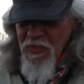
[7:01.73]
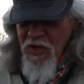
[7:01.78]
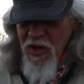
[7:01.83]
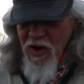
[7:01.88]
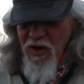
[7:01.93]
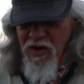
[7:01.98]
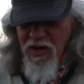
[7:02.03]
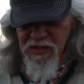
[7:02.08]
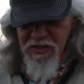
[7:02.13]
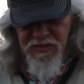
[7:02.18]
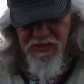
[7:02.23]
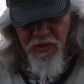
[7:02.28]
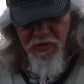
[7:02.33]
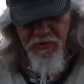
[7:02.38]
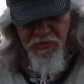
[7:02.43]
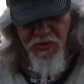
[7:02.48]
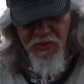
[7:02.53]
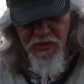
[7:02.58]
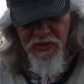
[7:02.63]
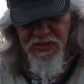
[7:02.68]
All right, so
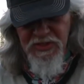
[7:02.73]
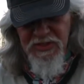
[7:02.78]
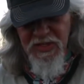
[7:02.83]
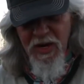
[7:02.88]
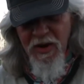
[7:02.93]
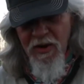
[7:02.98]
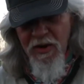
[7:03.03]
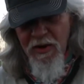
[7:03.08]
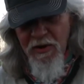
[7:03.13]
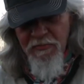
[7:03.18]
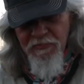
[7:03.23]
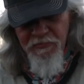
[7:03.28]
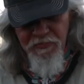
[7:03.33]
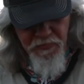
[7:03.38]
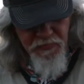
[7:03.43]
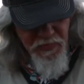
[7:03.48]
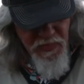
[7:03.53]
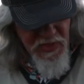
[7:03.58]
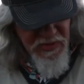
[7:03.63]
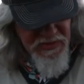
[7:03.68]
through this time,
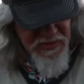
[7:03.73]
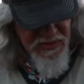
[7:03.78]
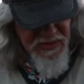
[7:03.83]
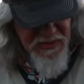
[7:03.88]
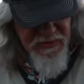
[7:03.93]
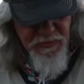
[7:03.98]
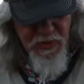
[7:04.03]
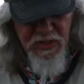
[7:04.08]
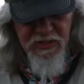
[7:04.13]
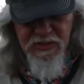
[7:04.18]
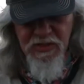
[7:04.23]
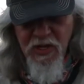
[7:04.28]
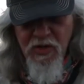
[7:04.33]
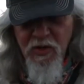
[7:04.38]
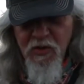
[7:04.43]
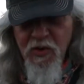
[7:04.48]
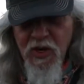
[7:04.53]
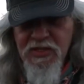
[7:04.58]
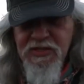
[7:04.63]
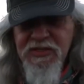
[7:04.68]
at 6 months
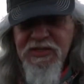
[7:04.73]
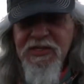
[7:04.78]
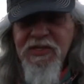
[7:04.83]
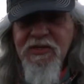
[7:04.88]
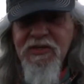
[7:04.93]
old, I still